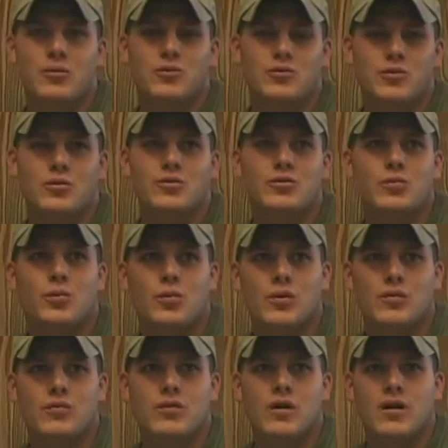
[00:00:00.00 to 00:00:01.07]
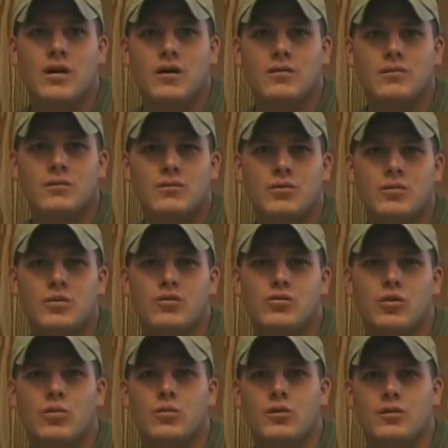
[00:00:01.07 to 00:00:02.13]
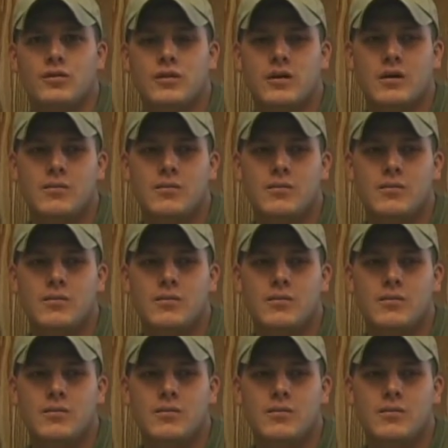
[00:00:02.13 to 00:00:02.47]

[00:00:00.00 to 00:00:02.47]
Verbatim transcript: was real supportive for me joining the military.